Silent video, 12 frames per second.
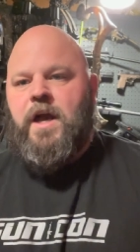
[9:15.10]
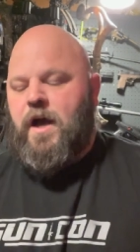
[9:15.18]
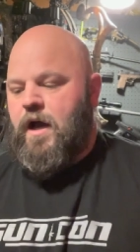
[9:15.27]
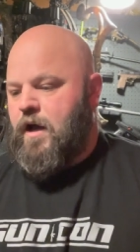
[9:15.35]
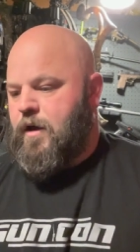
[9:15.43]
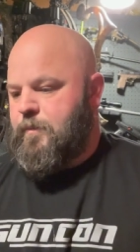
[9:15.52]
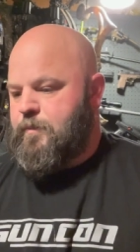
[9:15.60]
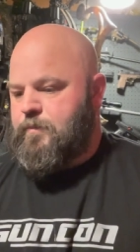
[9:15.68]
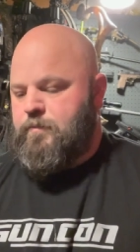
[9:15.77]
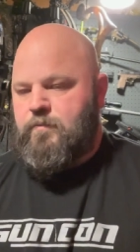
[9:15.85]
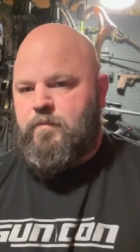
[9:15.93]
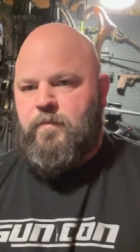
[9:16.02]
I'm
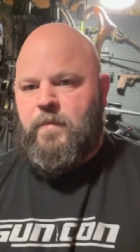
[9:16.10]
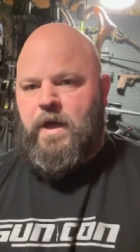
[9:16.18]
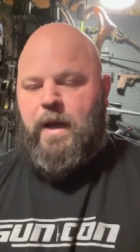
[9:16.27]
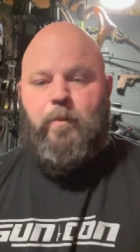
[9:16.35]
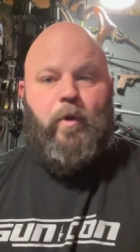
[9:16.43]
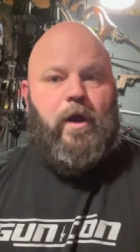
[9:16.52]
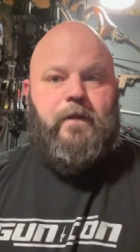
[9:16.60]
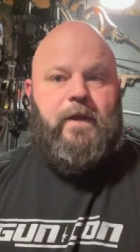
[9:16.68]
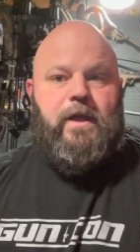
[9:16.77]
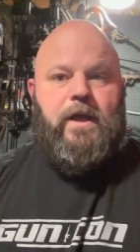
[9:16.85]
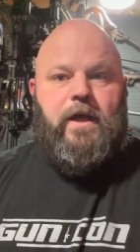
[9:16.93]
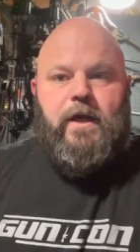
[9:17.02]
wearing
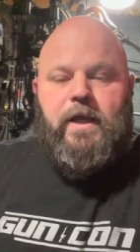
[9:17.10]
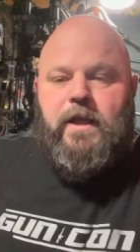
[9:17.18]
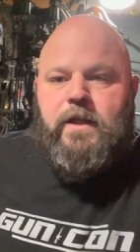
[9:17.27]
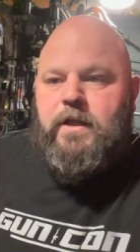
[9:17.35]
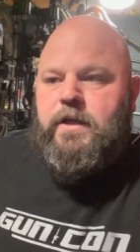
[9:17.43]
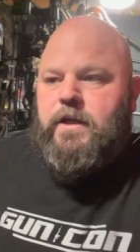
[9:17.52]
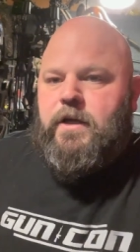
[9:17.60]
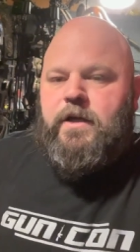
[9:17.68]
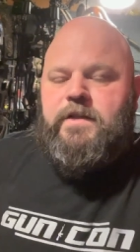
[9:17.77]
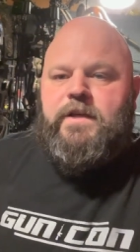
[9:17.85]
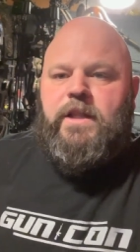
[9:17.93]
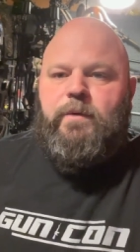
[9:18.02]
the Alien Gear
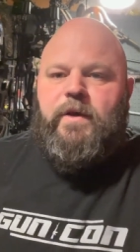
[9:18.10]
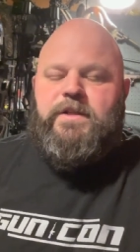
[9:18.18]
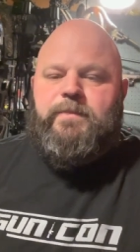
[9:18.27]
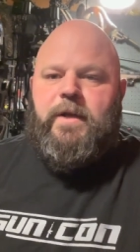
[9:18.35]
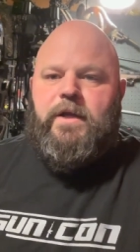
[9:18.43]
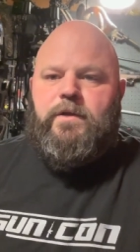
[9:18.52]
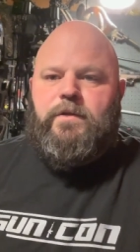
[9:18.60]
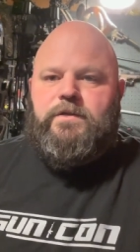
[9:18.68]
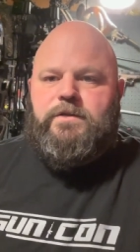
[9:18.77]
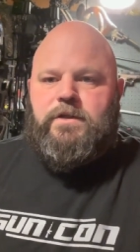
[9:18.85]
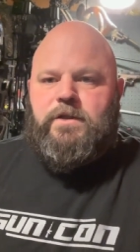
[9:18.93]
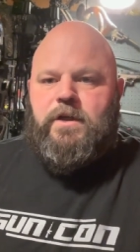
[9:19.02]
inside the waistband
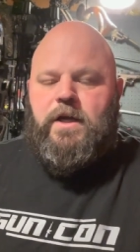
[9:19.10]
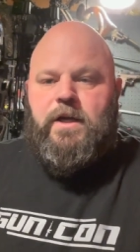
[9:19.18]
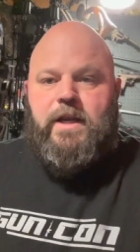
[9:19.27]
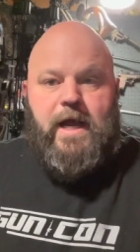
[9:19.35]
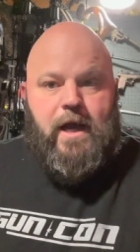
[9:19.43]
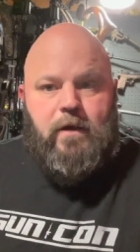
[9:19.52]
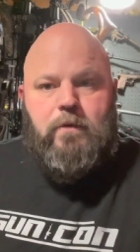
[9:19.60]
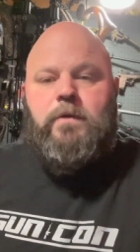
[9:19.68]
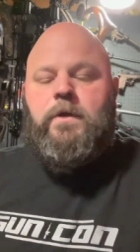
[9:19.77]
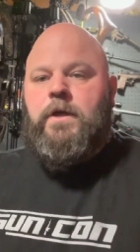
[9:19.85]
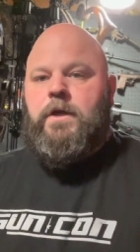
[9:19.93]
holster now.